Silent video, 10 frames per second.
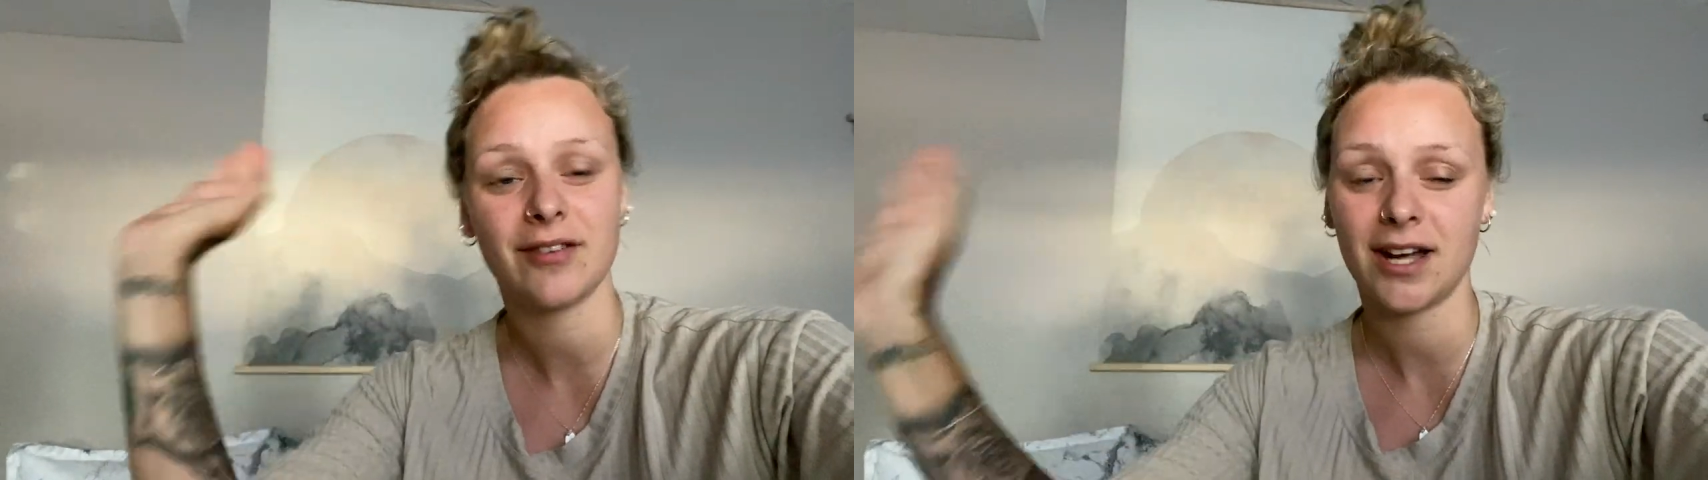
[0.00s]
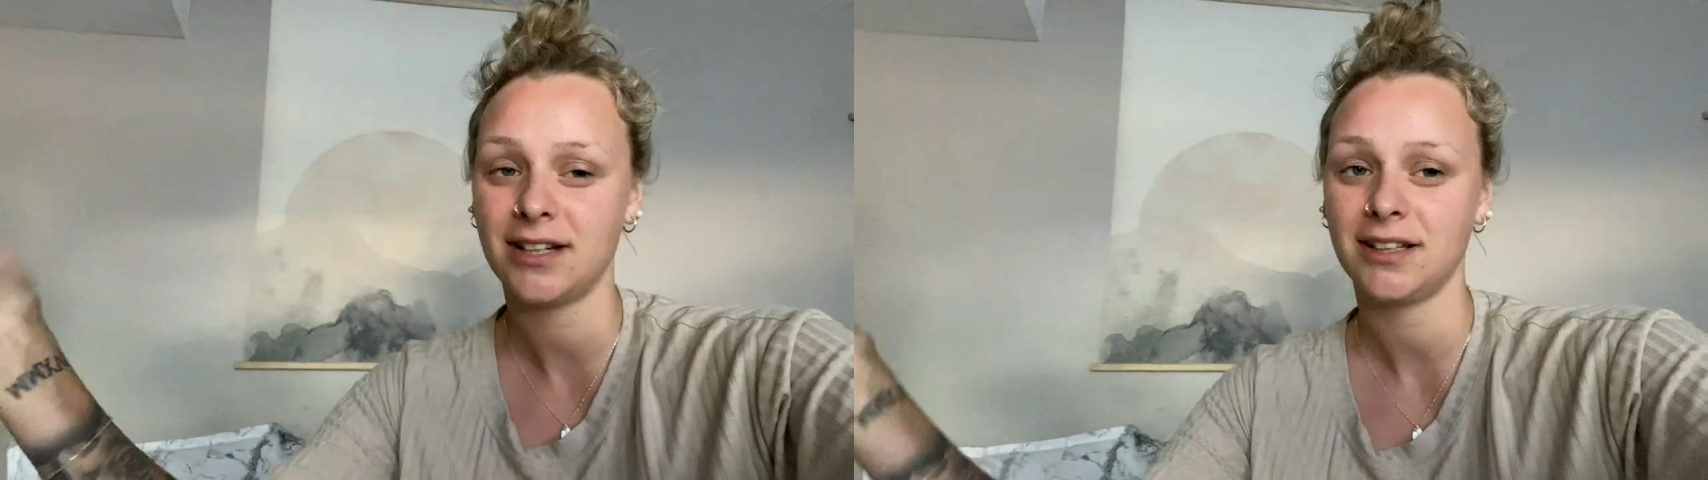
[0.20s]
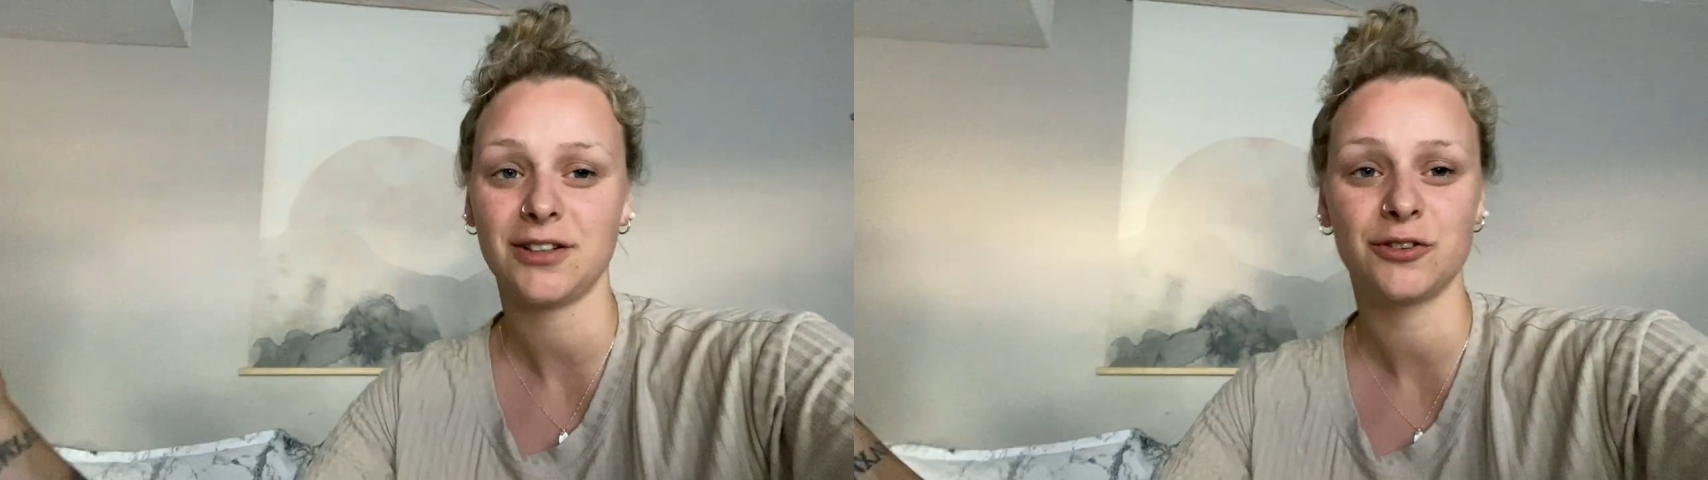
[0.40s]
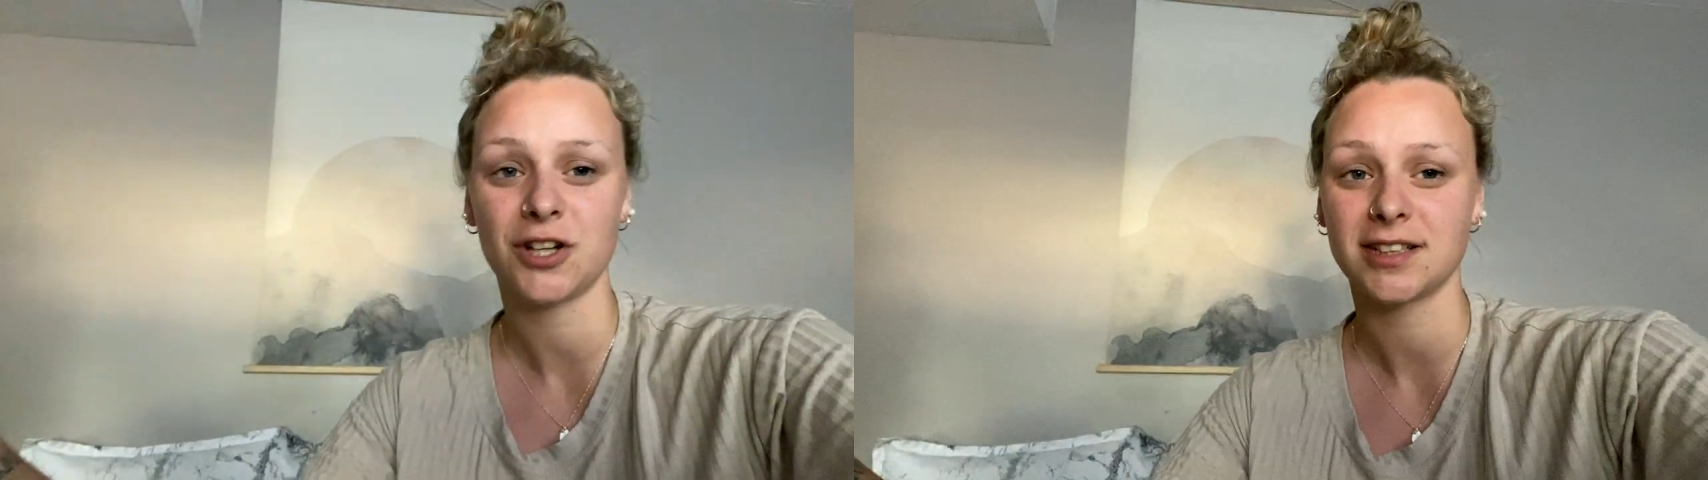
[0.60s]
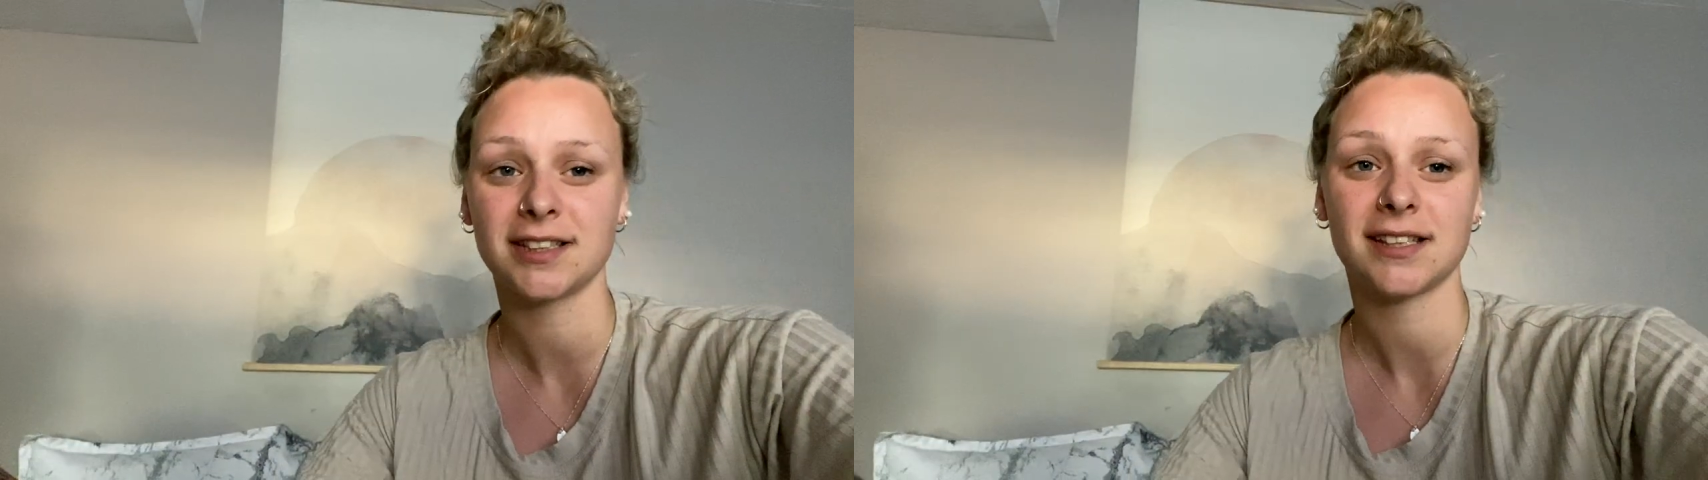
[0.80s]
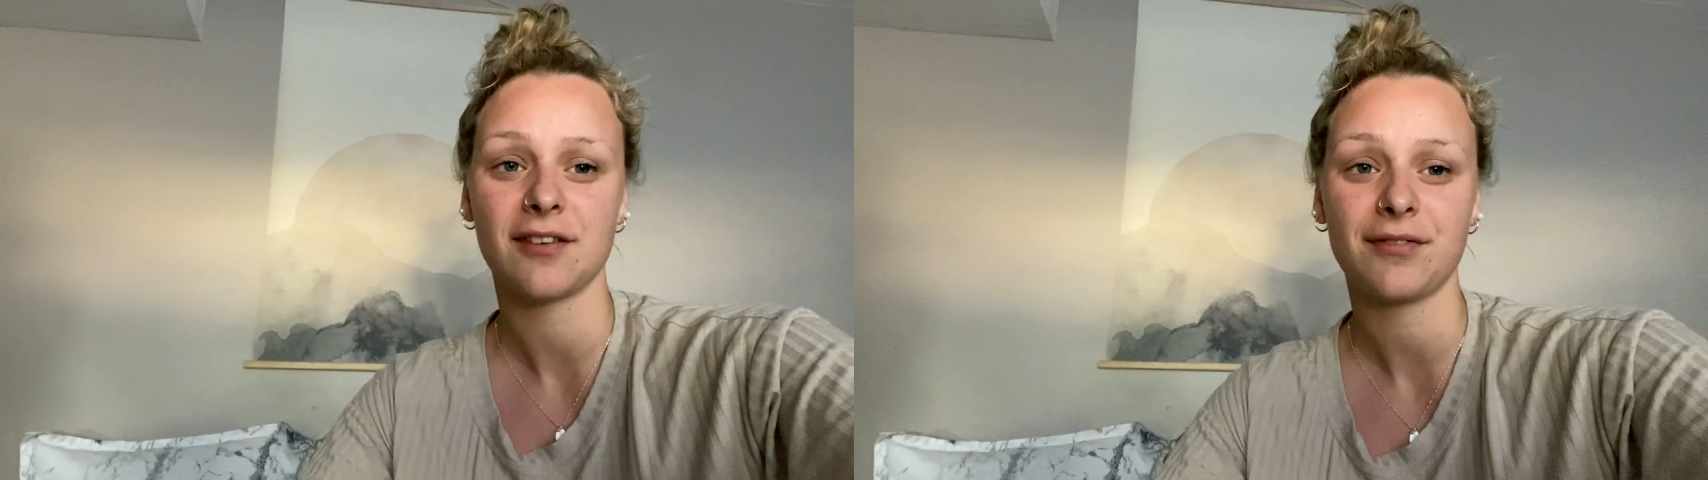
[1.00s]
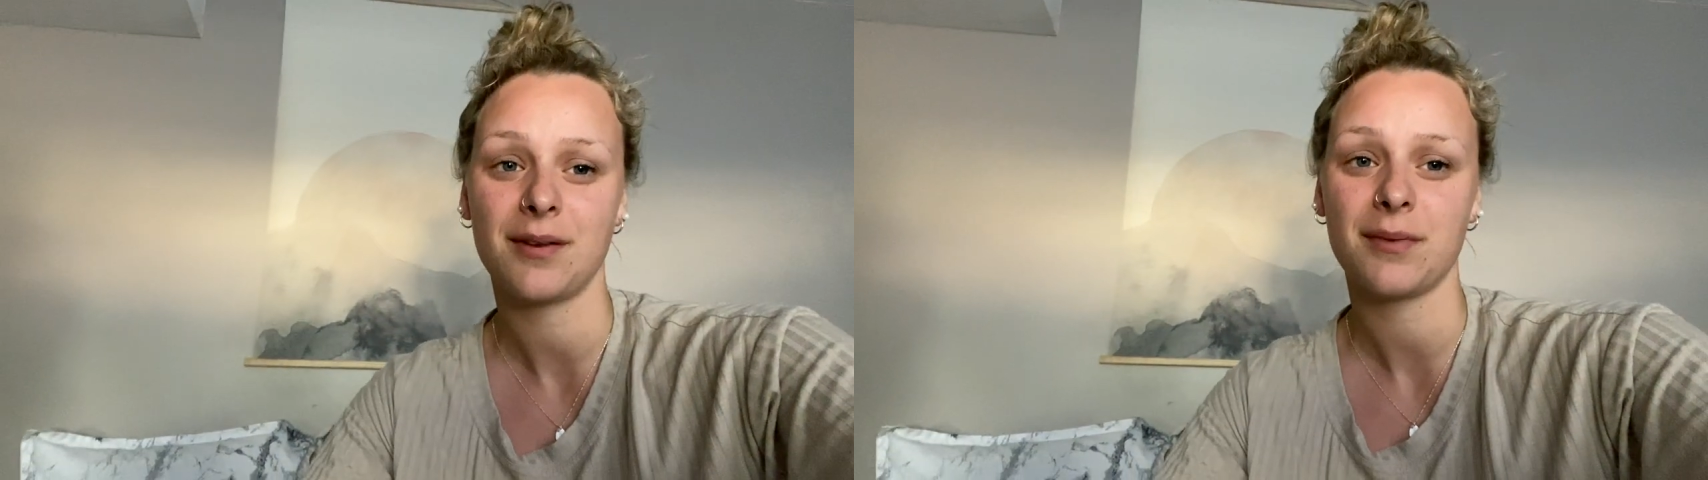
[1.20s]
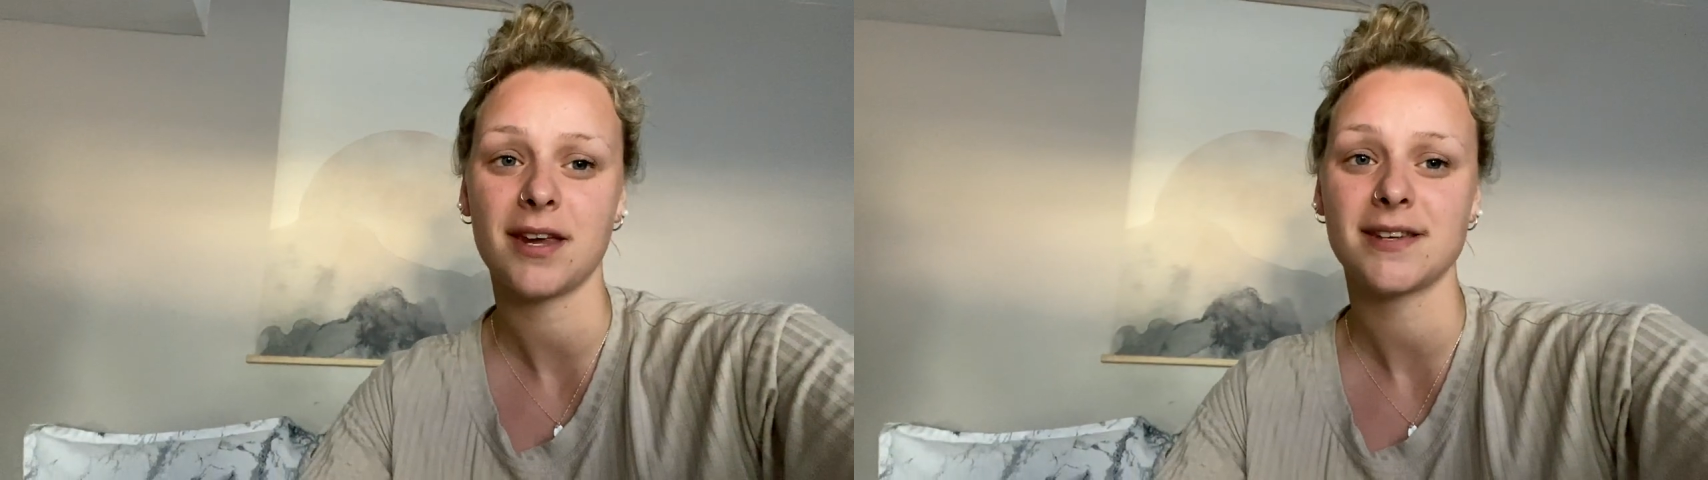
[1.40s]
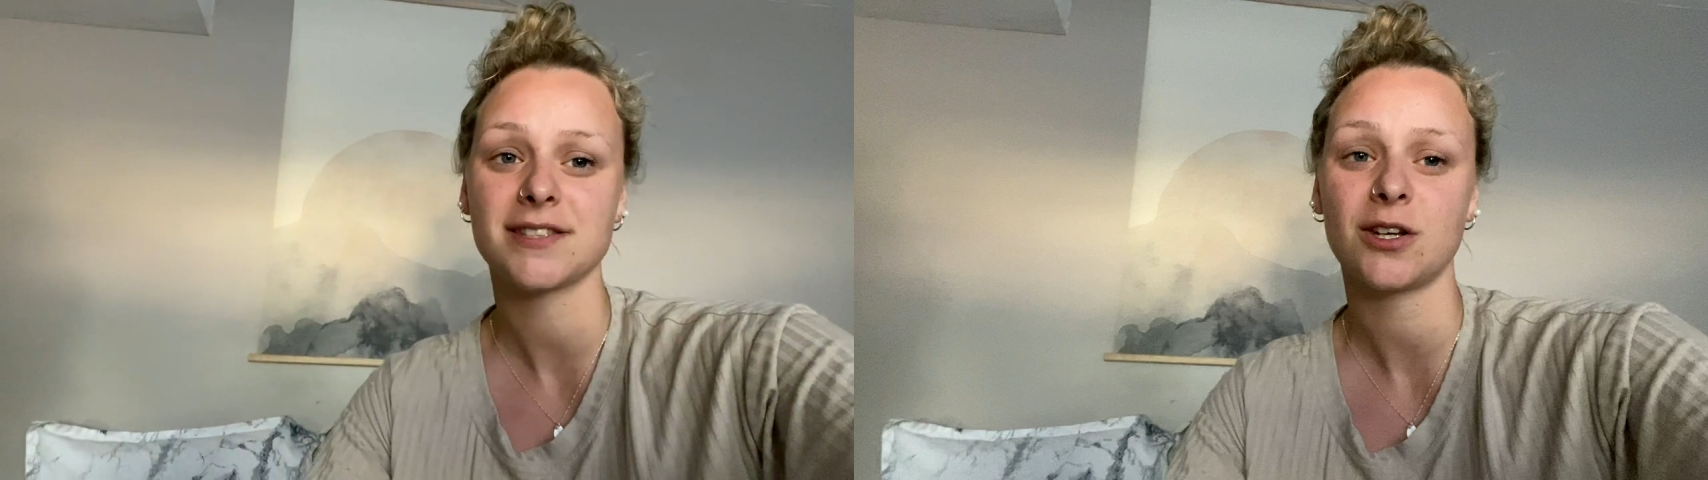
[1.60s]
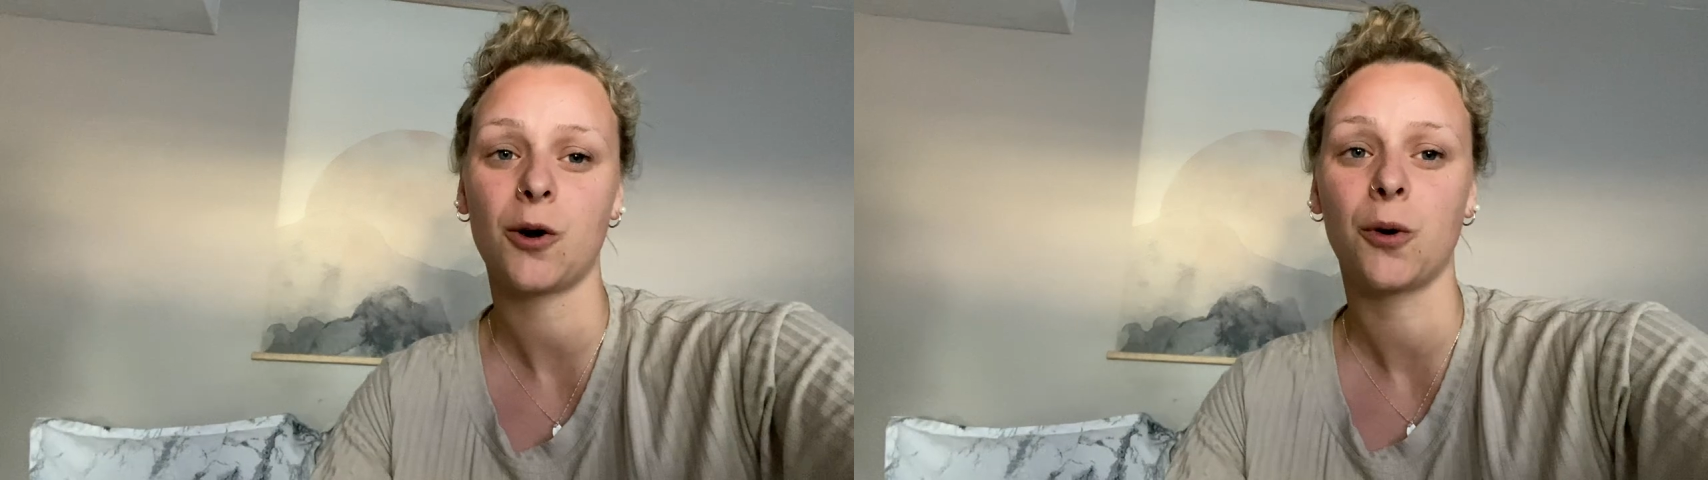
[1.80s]
any cute dresses that fit me,
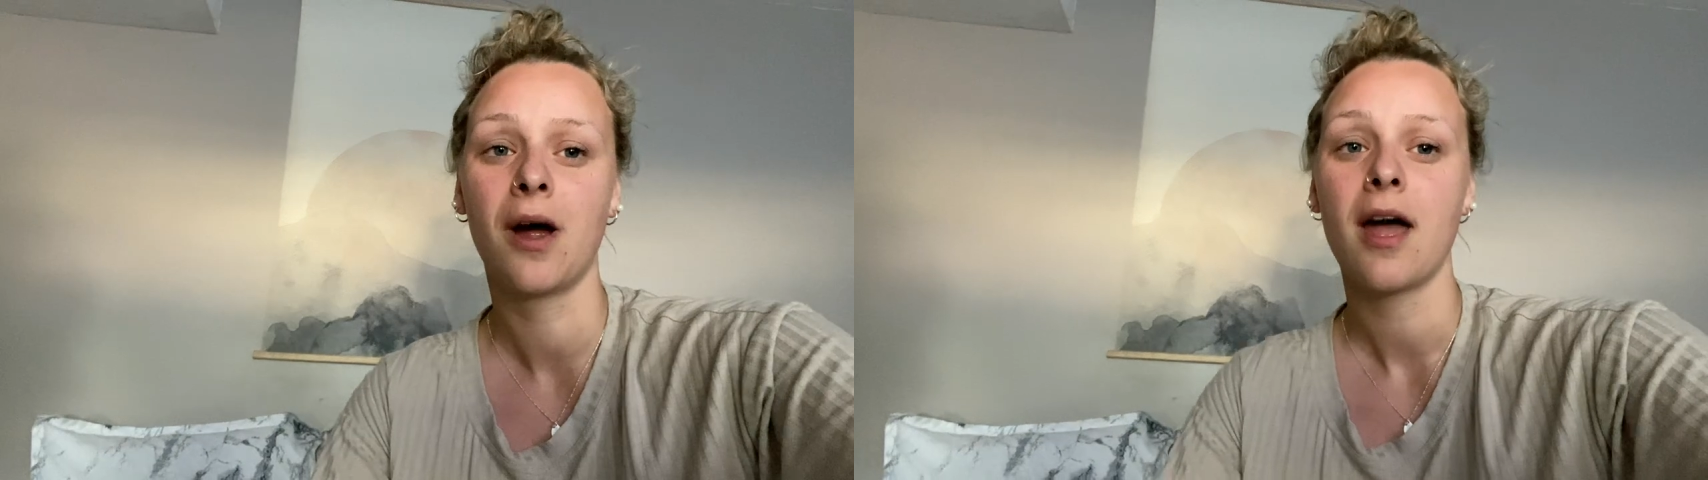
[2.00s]
so